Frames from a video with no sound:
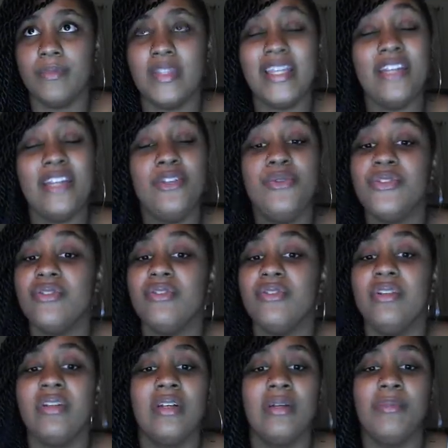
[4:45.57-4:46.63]
then you should
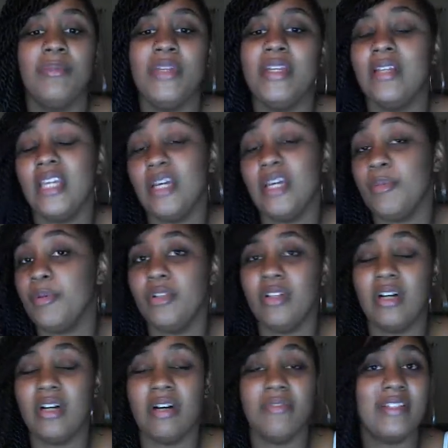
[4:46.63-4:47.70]
be
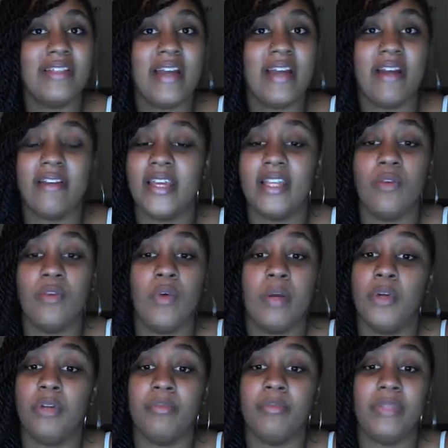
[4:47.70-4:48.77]
incapable of desiring anyone
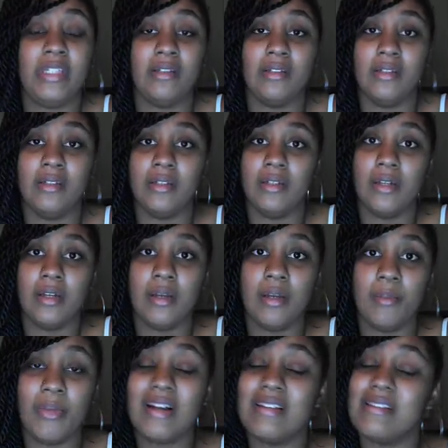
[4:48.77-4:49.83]
but me,
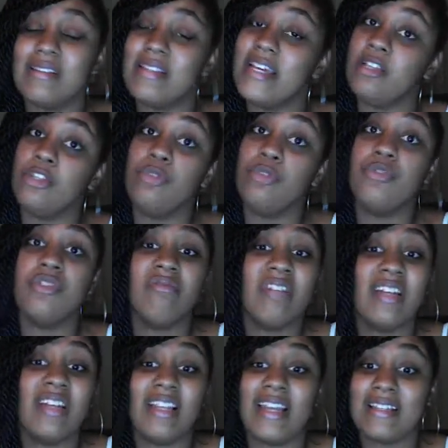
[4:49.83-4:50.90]
because then you should
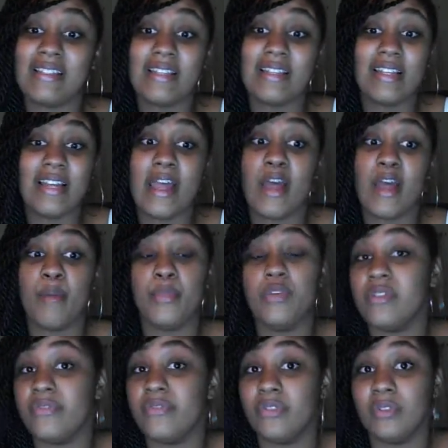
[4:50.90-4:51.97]
realize that I am
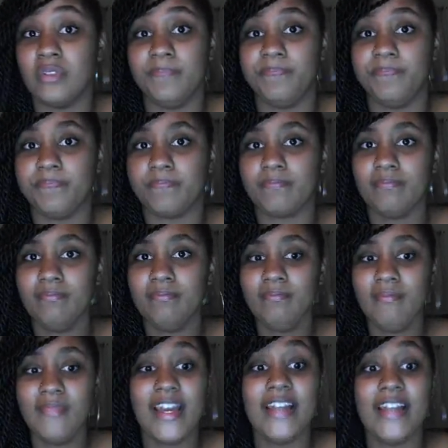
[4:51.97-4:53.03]
beautiful
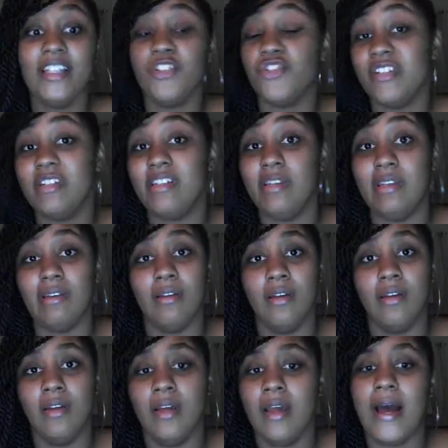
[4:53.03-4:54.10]
and intriguing
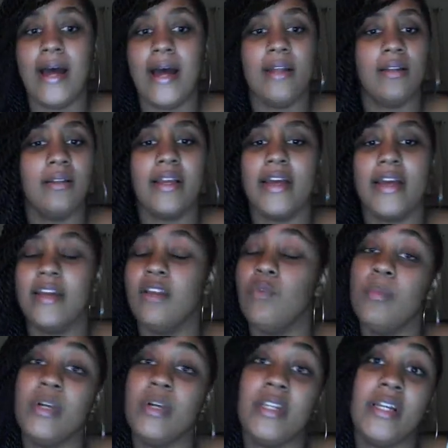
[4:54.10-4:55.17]
and the kind of
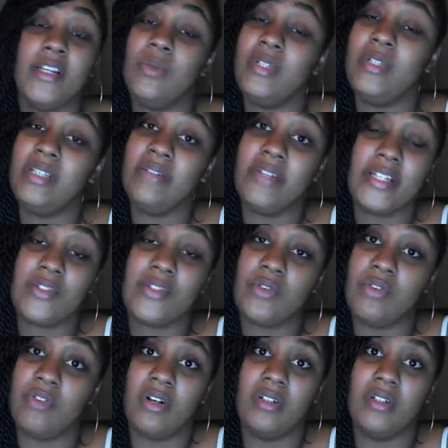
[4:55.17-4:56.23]
woman that you will never get
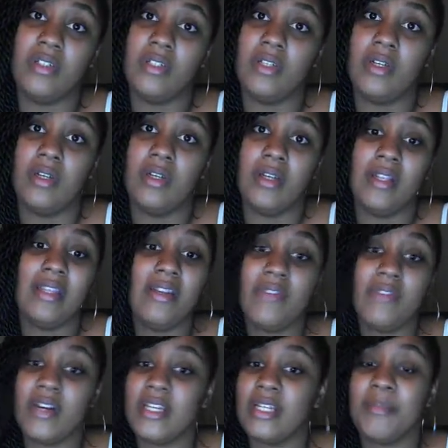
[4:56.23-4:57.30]
over.
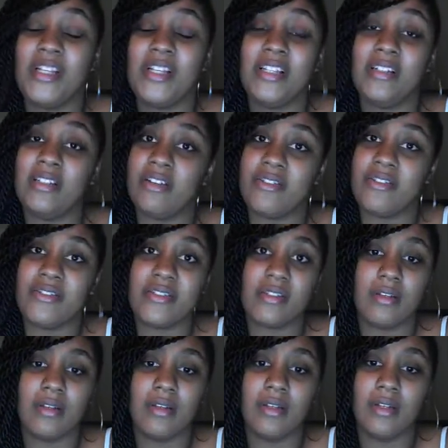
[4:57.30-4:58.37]
Never in a million years.
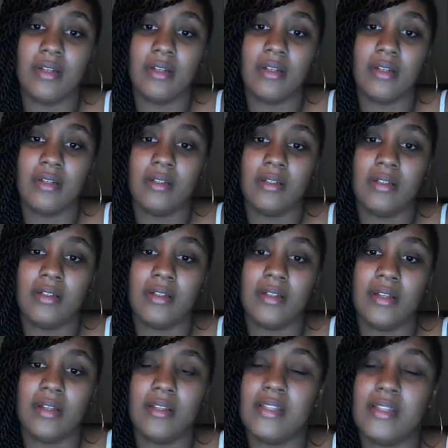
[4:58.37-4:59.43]

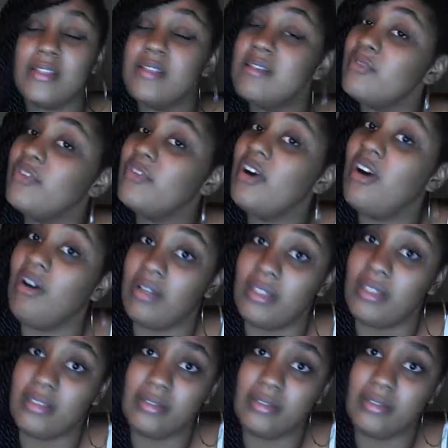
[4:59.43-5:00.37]
This is not for all.